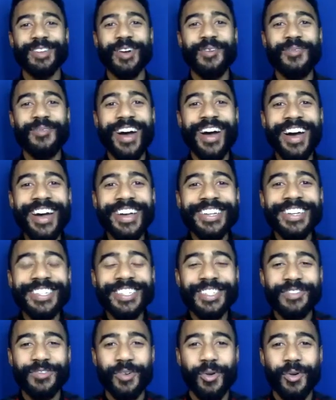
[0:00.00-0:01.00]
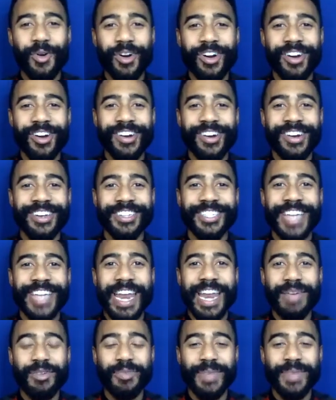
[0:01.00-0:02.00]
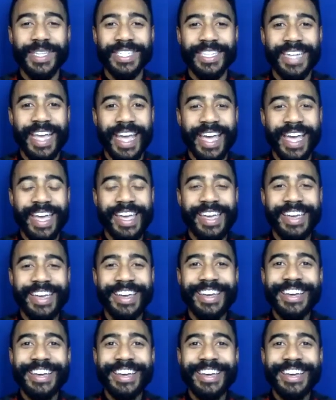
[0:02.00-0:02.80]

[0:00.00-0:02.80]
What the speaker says: so much for chatting with me today.